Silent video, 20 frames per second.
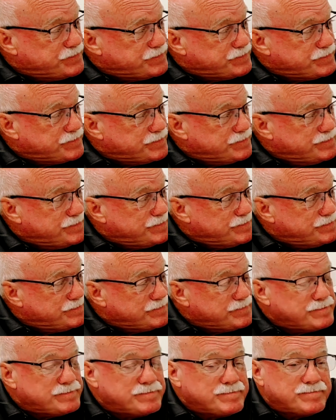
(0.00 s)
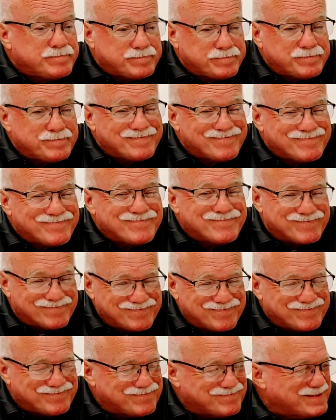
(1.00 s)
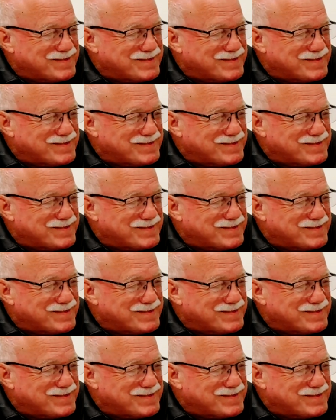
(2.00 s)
No words are spoken by the person on screen.